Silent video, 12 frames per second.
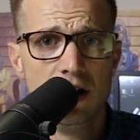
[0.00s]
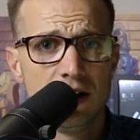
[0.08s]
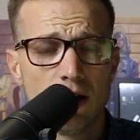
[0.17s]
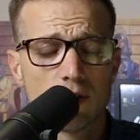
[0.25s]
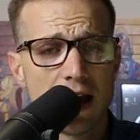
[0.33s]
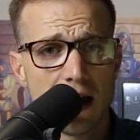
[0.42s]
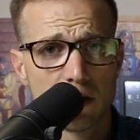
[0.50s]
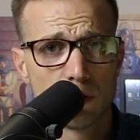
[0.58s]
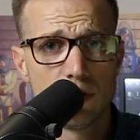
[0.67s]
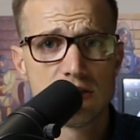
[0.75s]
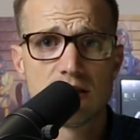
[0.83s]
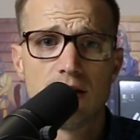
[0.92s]
Now,
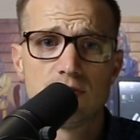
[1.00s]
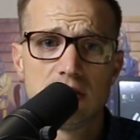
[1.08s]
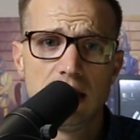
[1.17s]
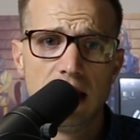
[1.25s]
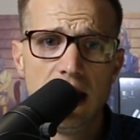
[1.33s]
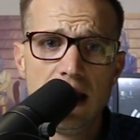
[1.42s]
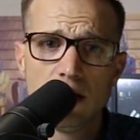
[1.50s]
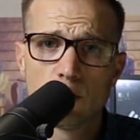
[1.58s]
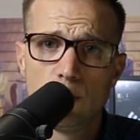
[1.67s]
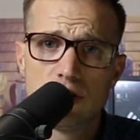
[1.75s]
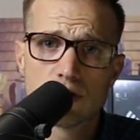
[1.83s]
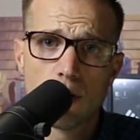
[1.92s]
categories that have seen an
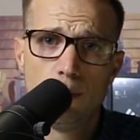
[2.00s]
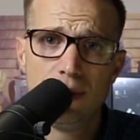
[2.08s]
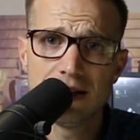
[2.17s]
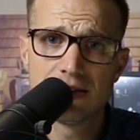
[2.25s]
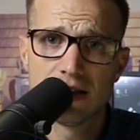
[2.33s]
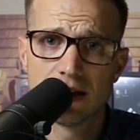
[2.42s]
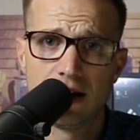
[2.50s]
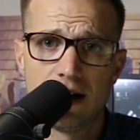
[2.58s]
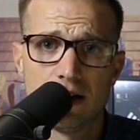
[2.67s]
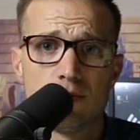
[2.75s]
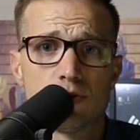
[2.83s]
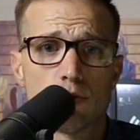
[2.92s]
increase are big ticket items.